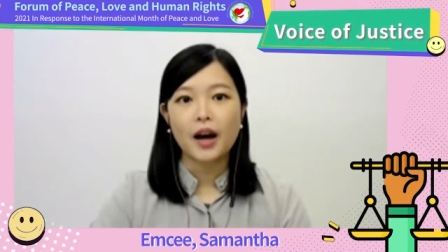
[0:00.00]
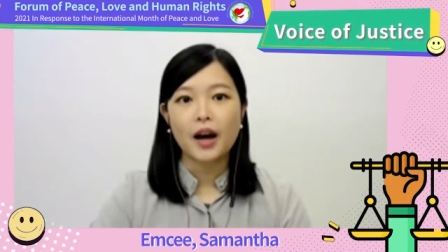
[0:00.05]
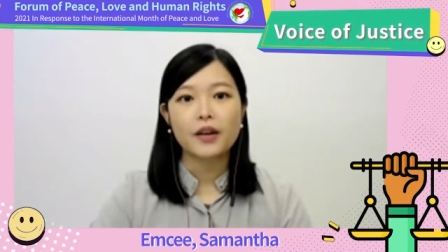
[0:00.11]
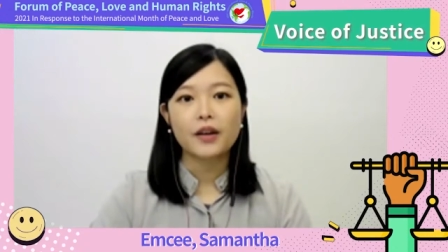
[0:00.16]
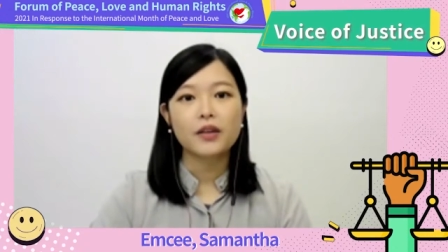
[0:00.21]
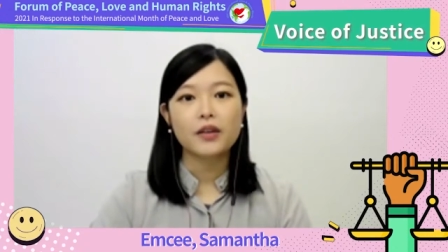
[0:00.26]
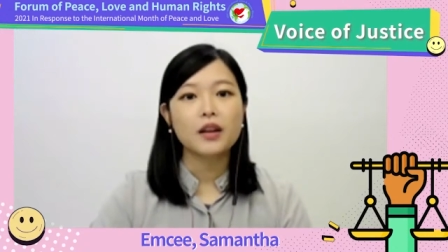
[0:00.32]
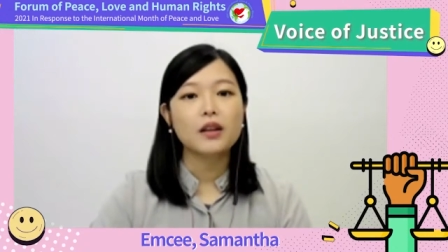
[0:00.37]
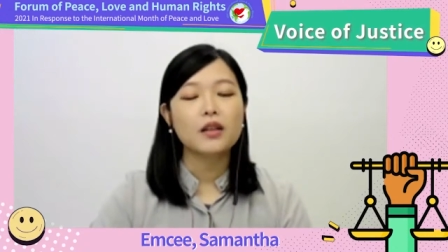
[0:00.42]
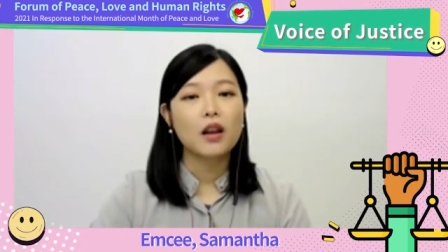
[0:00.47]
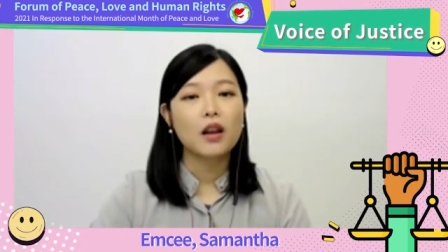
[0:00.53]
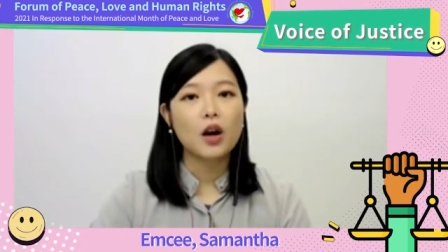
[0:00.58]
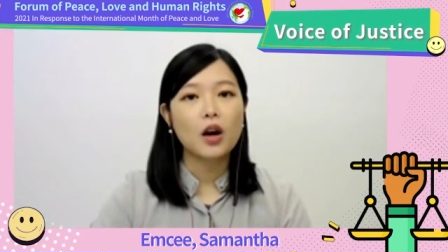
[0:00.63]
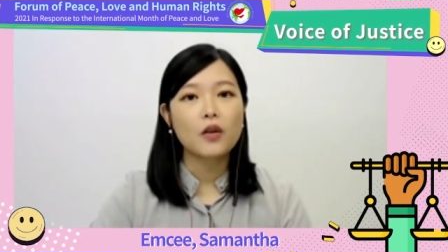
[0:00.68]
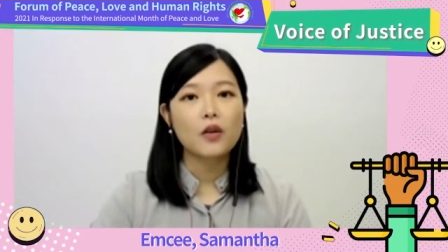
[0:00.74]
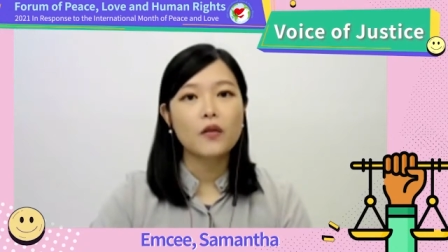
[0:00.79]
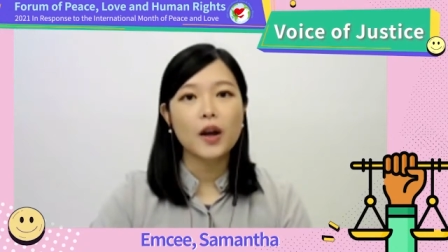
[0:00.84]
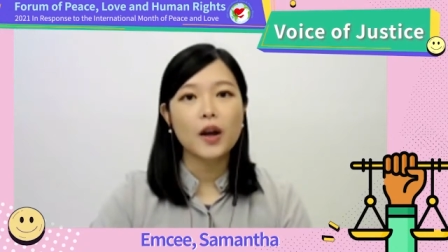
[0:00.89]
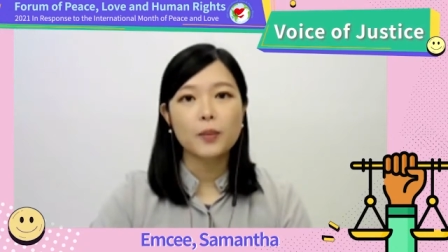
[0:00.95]
I think
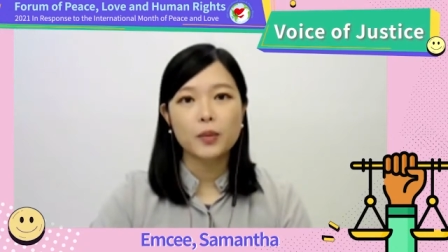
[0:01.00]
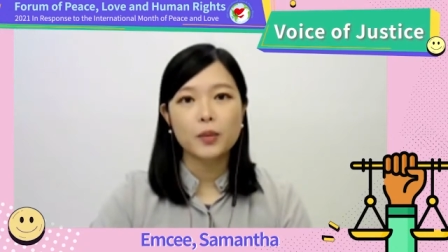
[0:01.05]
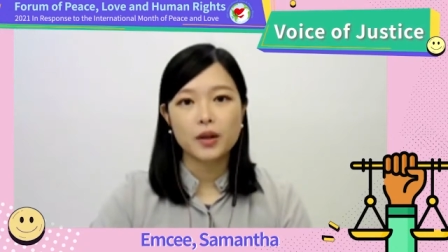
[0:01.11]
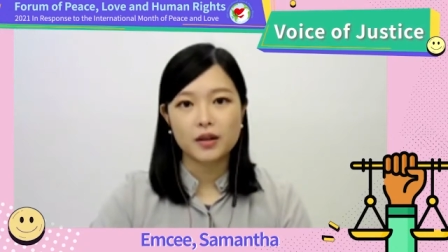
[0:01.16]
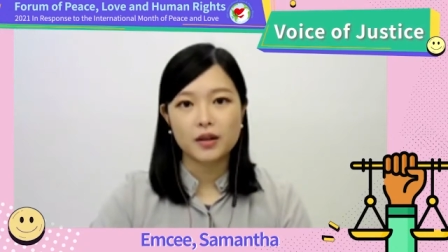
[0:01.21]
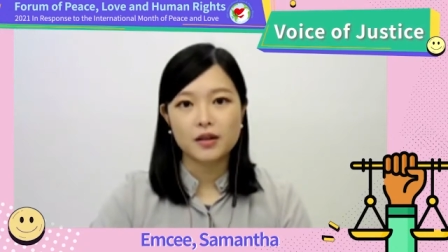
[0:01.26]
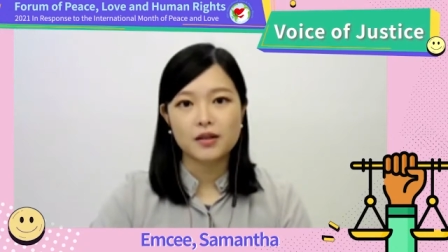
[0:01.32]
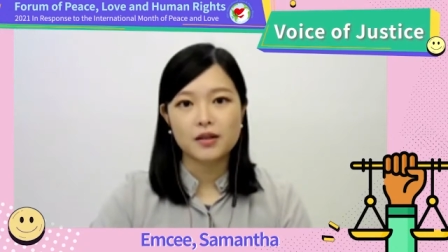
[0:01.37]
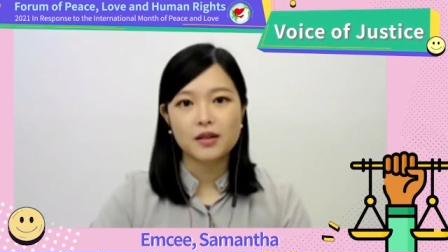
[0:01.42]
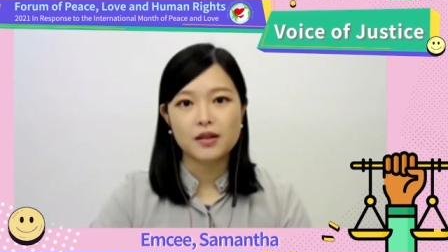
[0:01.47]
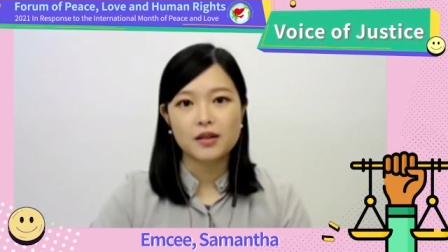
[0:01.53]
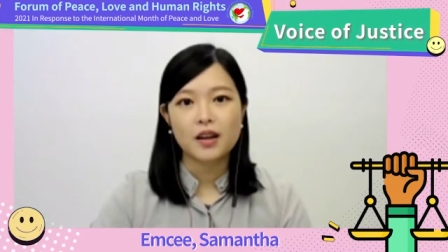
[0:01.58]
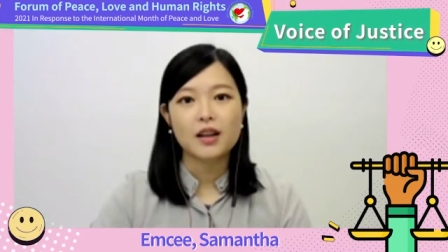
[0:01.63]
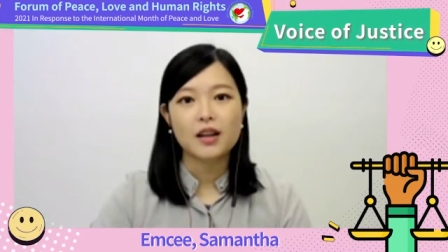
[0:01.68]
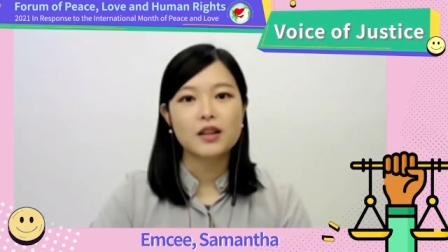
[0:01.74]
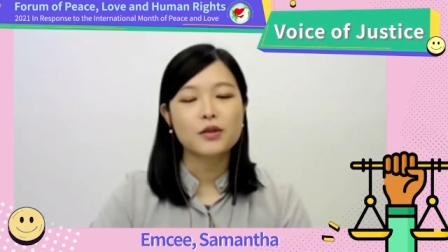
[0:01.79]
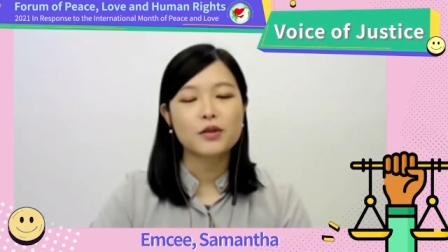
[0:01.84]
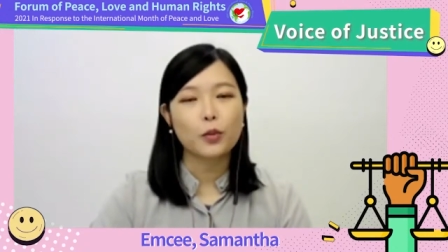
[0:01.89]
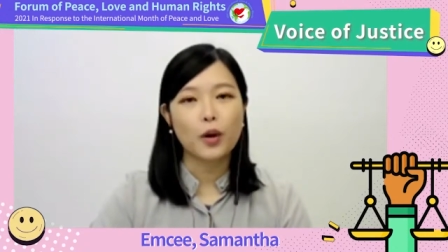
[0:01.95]
love and peace
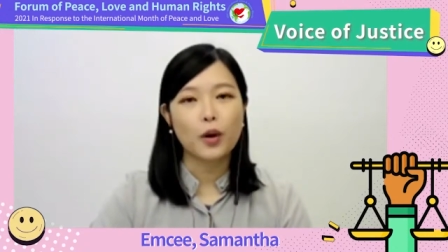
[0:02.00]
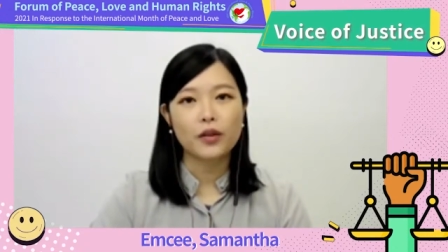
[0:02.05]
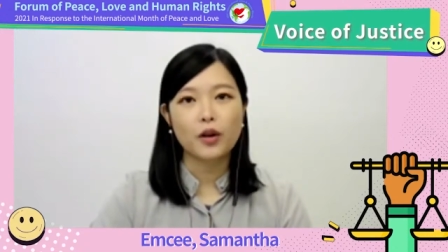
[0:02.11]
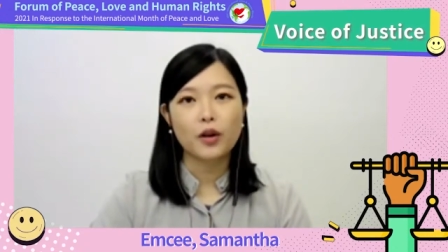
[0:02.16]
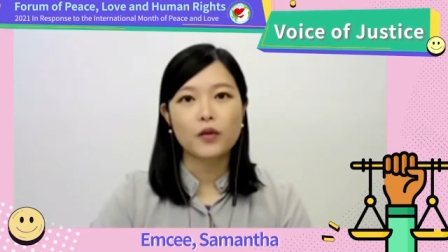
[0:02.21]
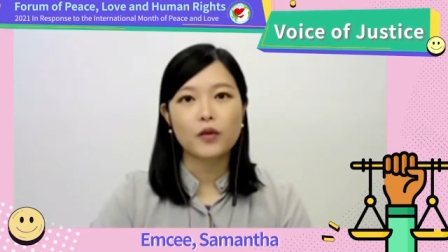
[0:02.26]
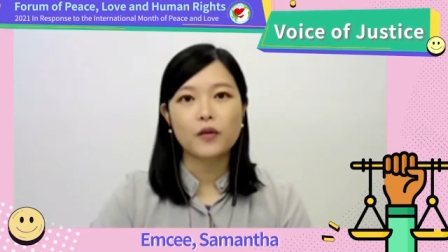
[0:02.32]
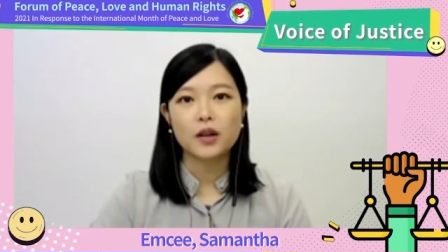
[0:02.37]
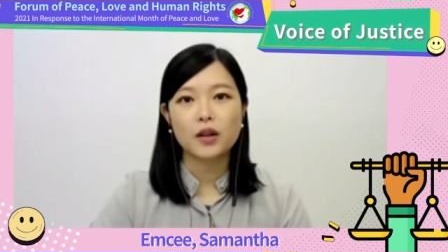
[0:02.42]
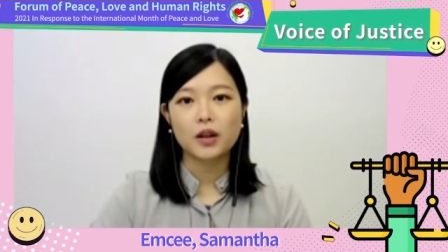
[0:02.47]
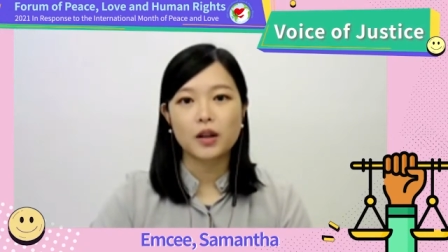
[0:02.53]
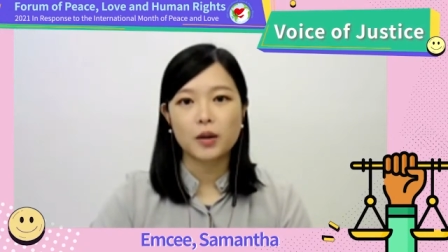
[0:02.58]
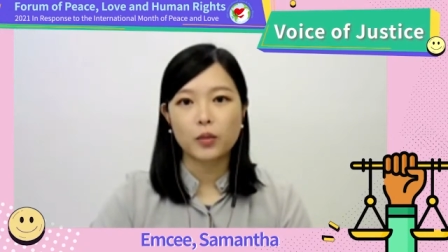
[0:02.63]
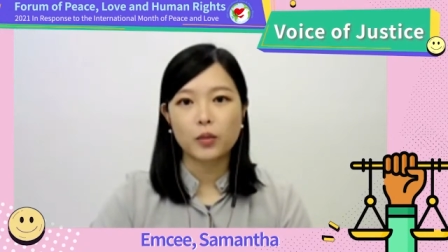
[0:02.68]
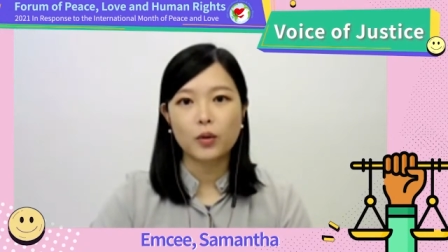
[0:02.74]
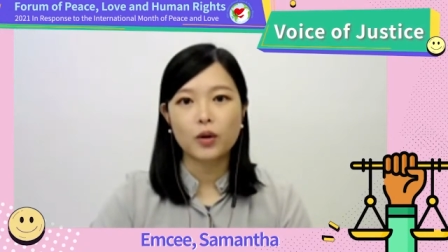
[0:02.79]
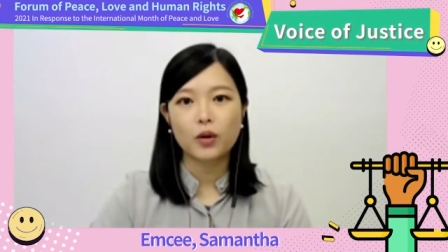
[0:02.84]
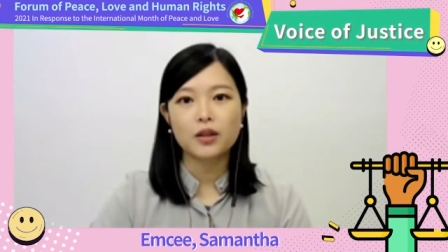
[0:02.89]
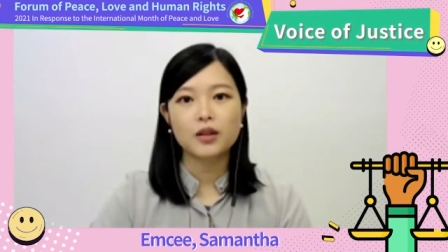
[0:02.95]
is one of
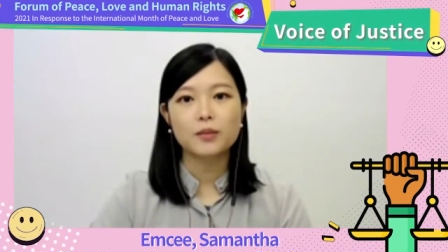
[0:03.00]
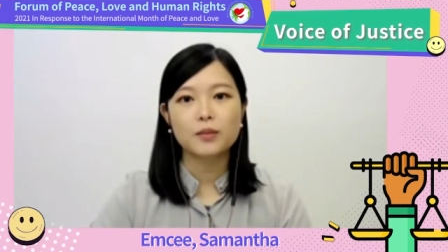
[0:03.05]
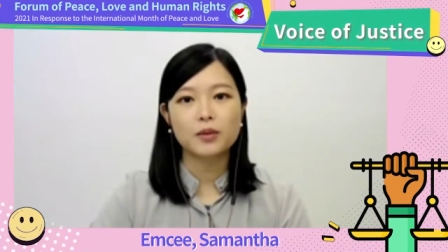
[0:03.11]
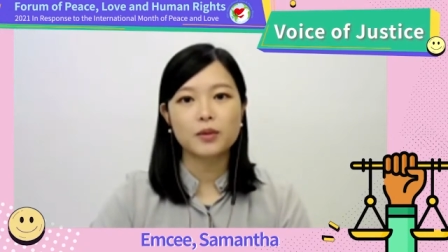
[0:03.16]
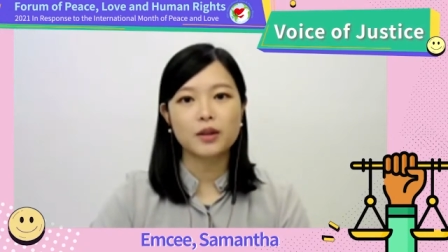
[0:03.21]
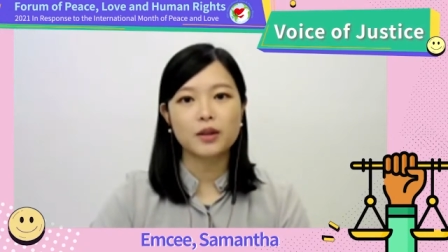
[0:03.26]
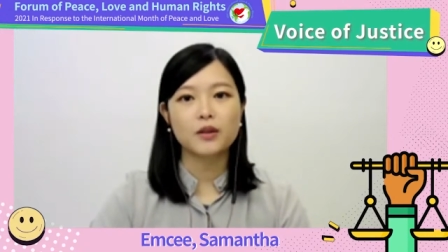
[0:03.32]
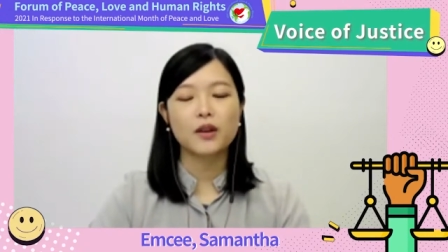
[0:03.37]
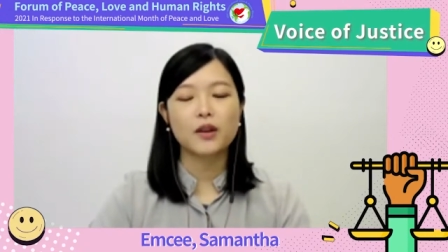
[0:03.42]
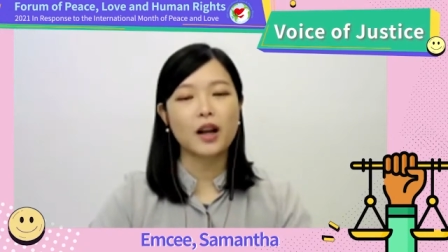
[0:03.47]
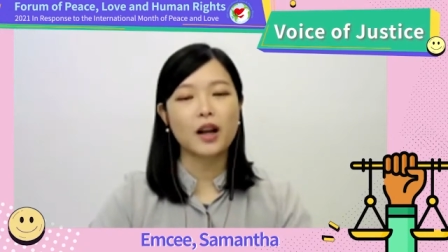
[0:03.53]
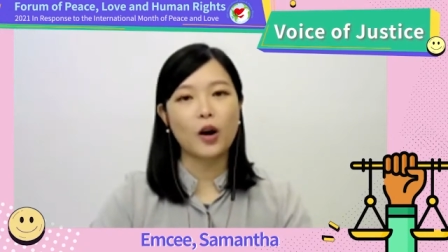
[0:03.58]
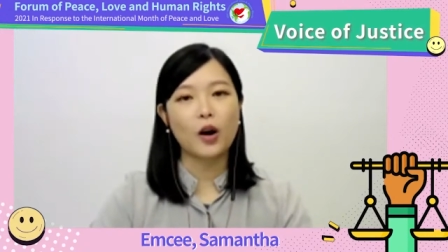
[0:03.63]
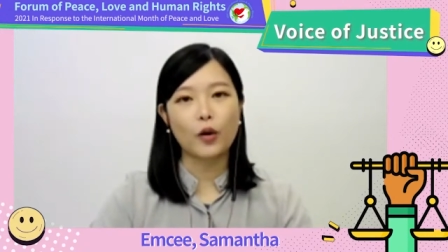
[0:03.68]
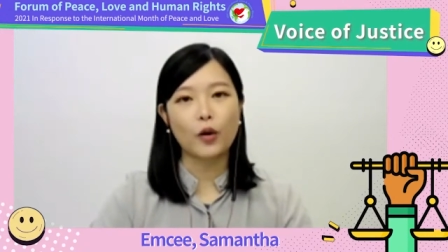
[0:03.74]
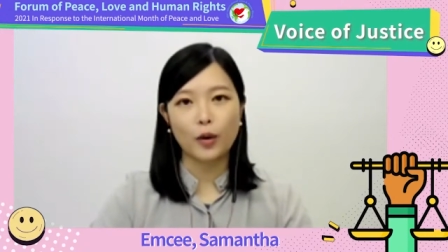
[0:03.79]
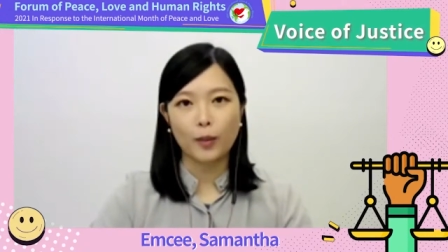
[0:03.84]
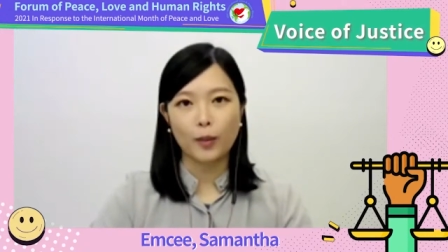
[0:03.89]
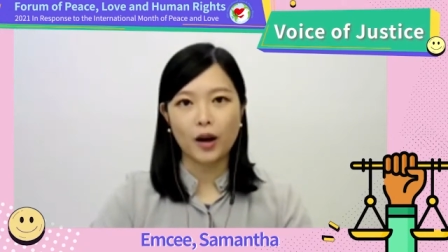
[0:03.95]
important belief in
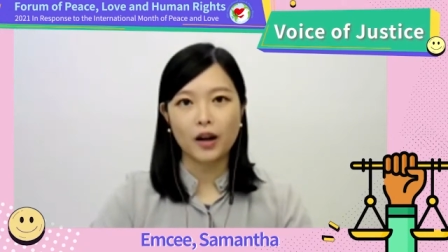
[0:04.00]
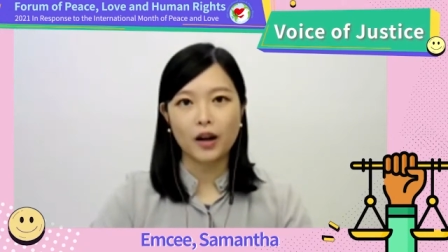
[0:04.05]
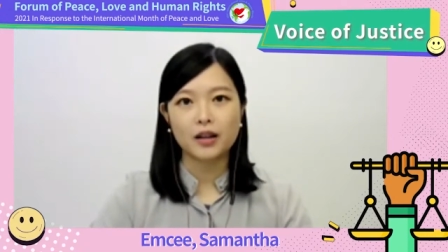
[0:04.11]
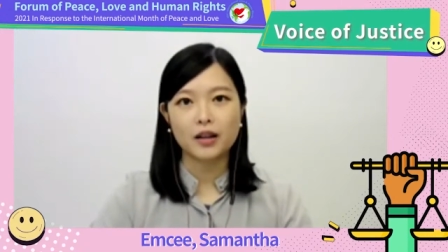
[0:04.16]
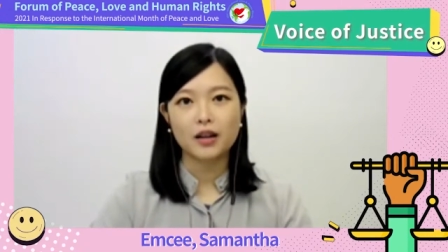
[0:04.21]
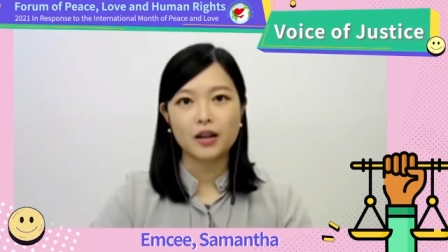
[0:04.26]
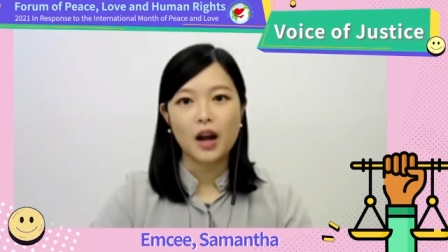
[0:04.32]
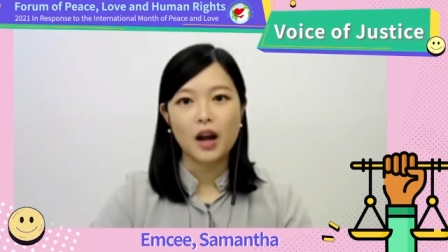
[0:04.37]
our mind.